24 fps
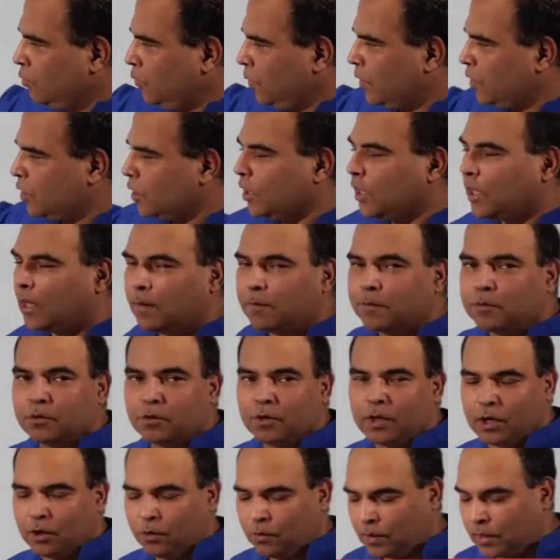question types, so
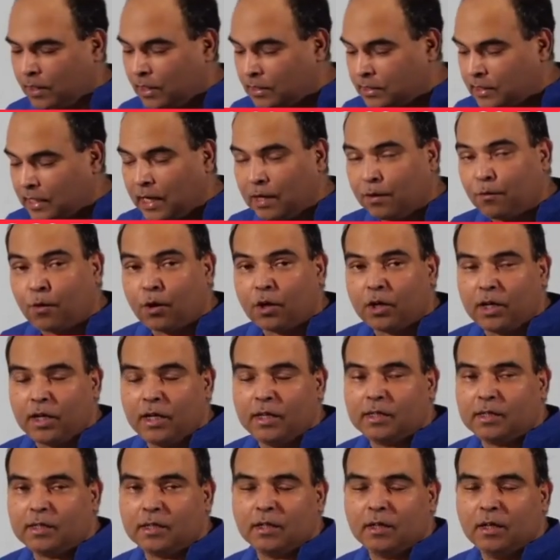that you understand what
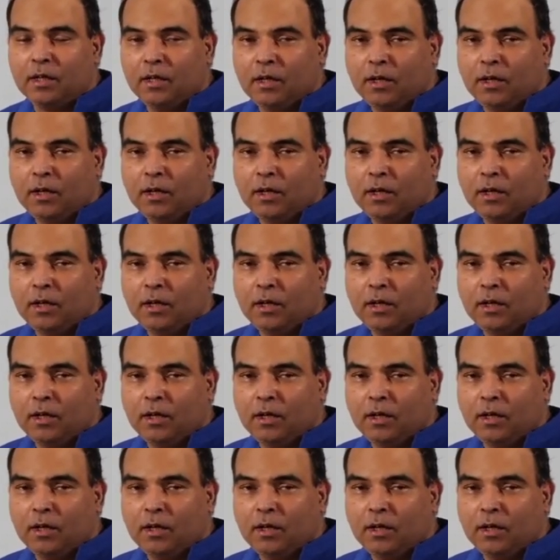these